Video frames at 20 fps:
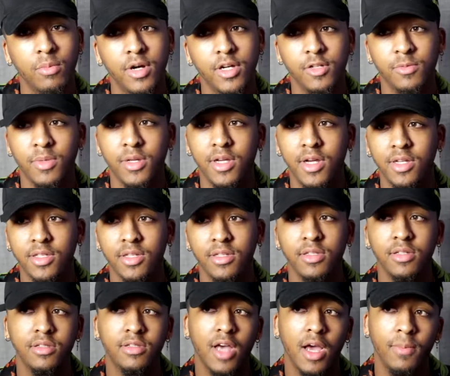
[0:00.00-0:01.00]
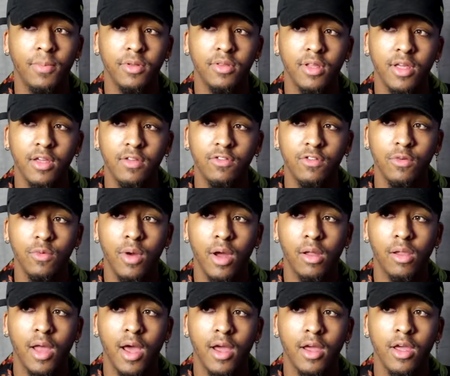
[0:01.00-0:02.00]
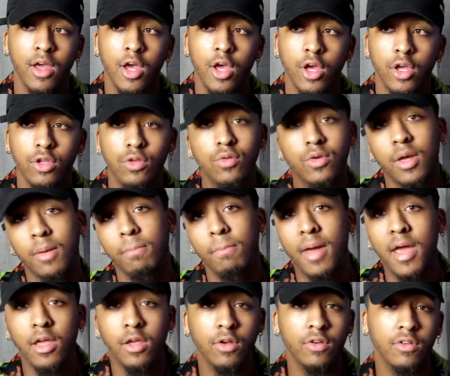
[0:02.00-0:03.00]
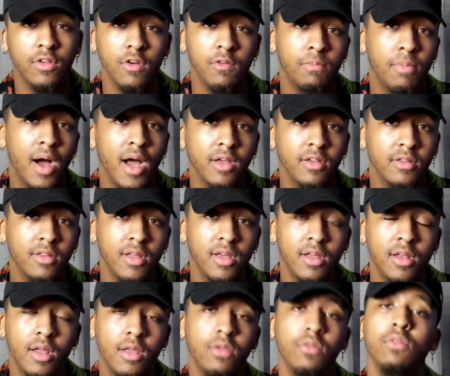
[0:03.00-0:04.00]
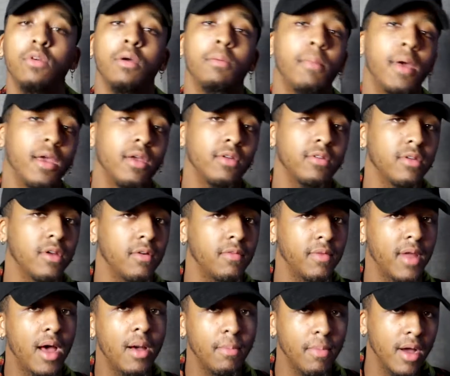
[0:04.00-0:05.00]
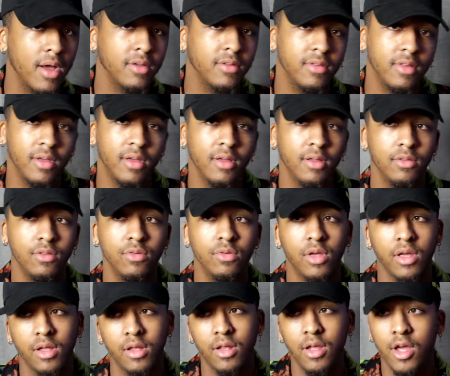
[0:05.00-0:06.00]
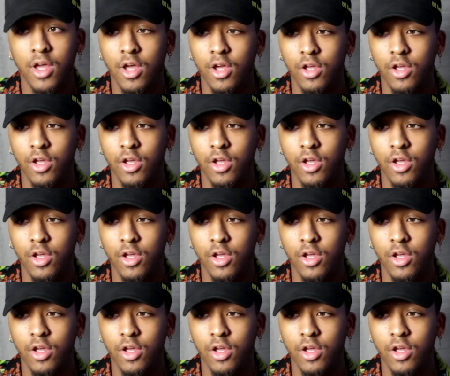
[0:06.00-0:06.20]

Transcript: much, because it's the type of thing to where like you can make yourself boxed in and you can make yourself not boxed in. You can